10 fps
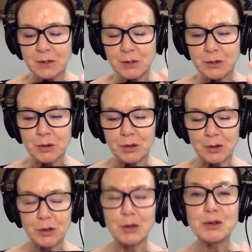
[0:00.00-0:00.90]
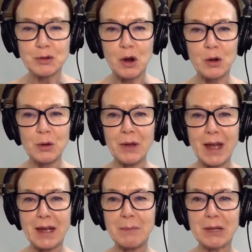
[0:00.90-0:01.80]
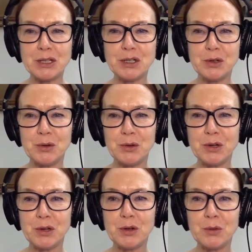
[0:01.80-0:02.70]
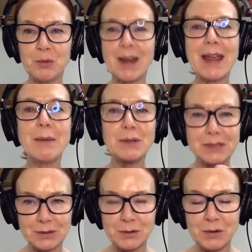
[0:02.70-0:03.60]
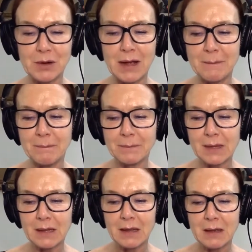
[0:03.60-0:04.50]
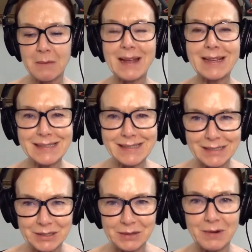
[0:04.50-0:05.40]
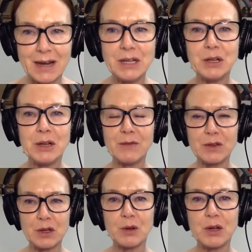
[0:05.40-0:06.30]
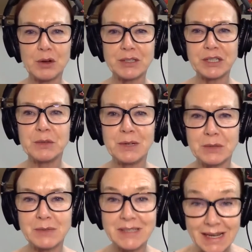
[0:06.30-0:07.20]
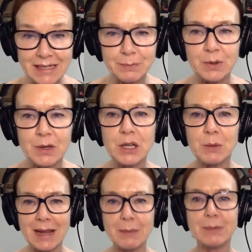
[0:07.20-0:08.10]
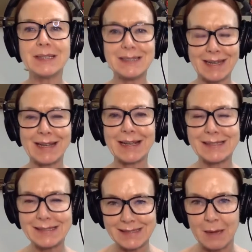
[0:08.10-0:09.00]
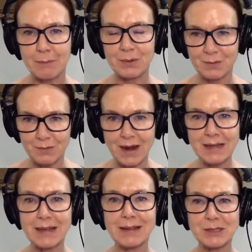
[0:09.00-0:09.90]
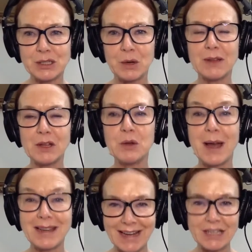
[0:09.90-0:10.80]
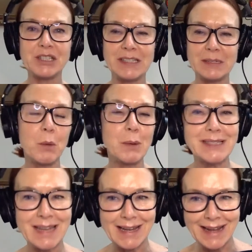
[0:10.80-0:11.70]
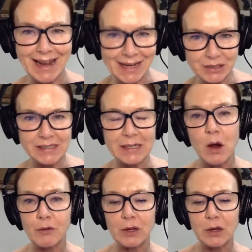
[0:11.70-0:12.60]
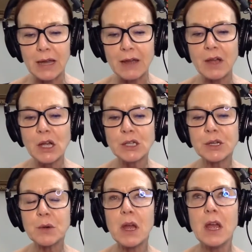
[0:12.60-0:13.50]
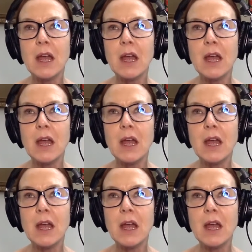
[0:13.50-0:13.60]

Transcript: took control because you were able to make a decision, right? Even though your situation was desperate, you were able to take a step, right? Showing that you had agency, what we would say agency over your life. So,